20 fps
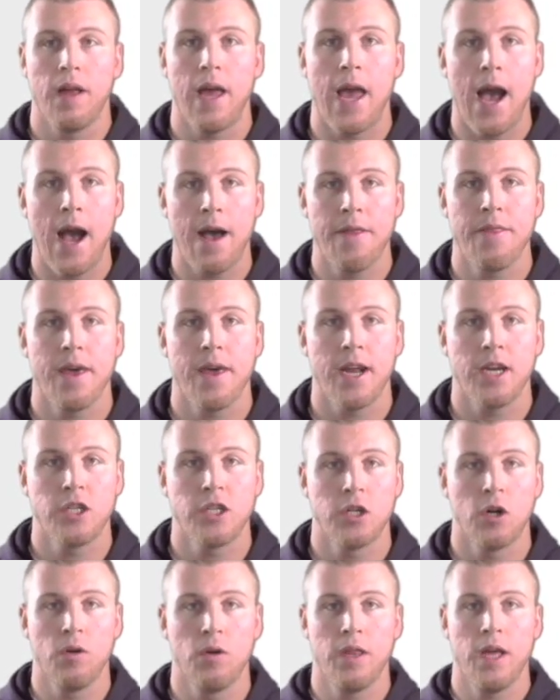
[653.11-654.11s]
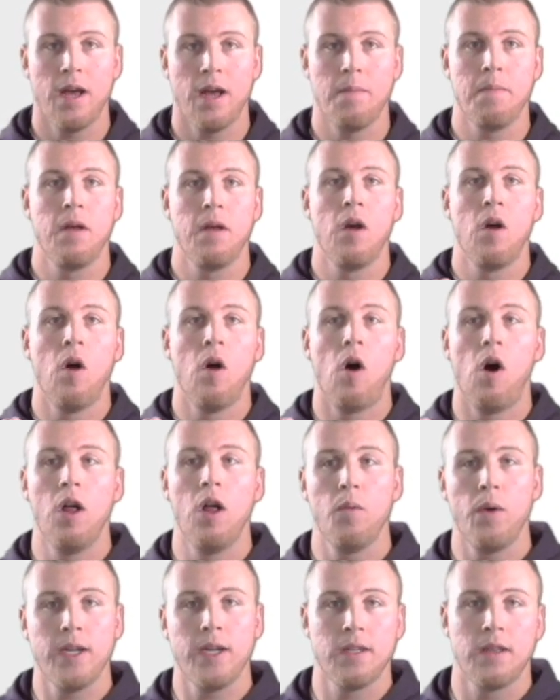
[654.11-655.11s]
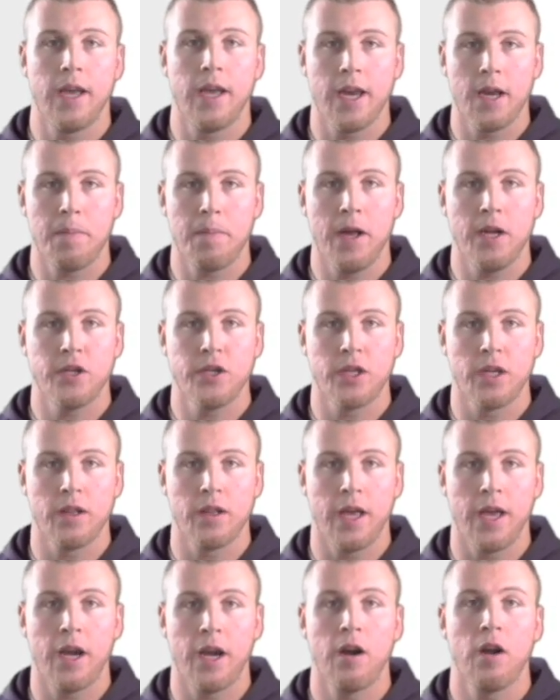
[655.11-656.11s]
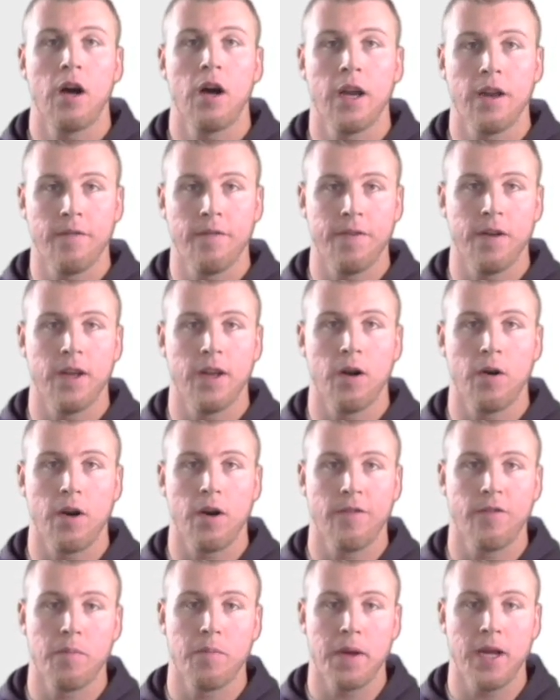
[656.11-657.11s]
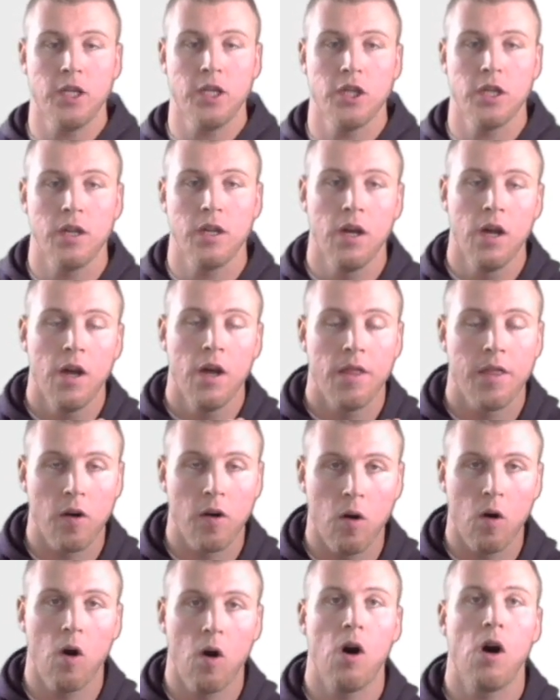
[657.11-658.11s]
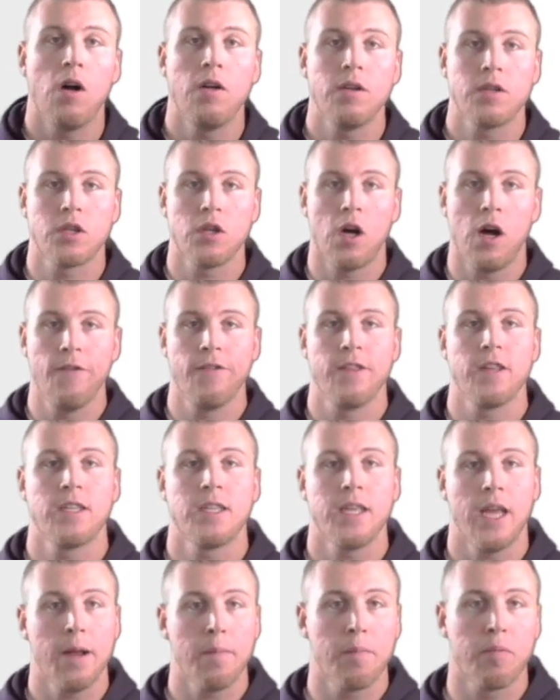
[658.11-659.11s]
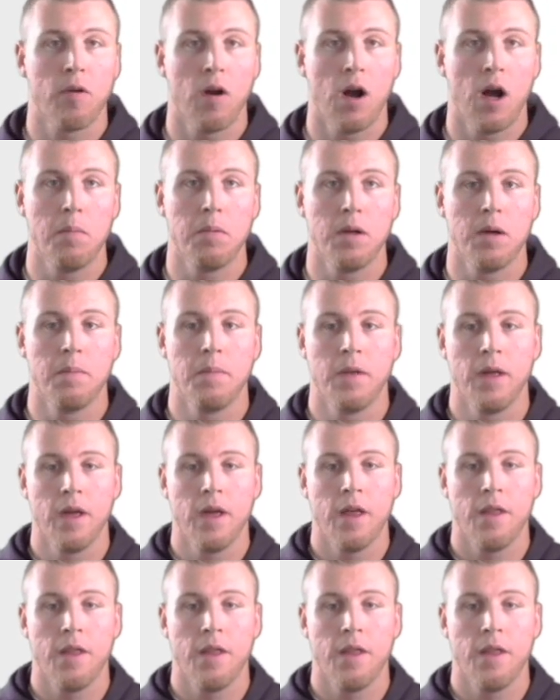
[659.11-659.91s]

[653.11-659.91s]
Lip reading: ad that I showed them, all the way to landing page that they landed on and filled out information, they're all solving the same problem.